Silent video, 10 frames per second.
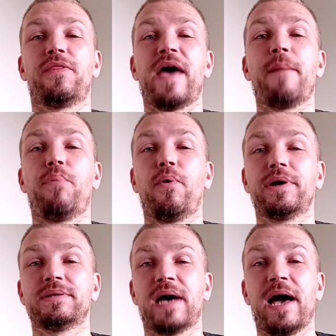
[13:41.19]
At that
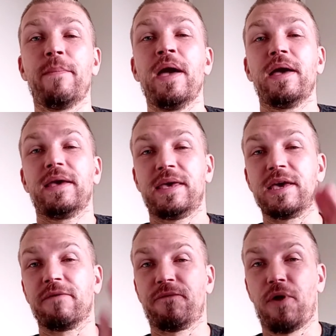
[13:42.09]
point in time,
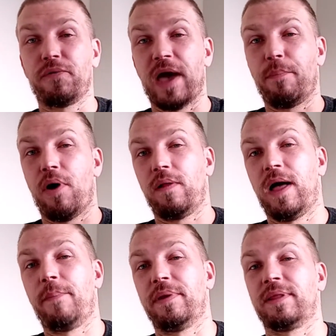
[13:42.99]
he can float that ball
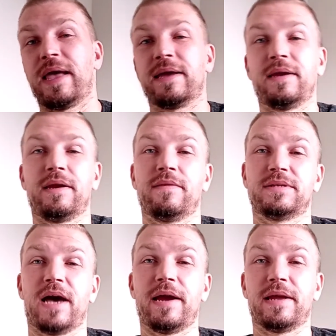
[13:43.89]
up and land it in
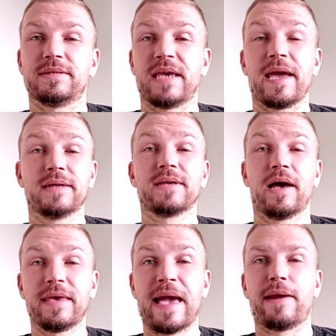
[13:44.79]
the tight end's hands.
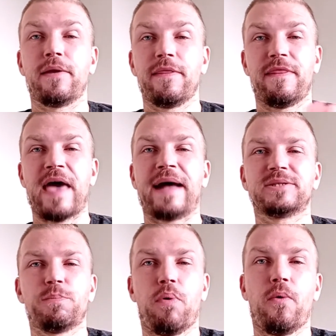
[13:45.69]
Again,
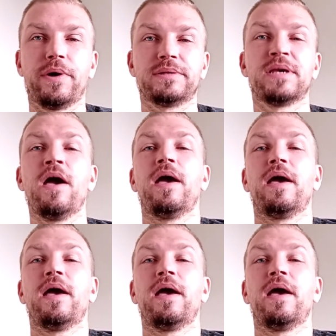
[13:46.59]
that's points.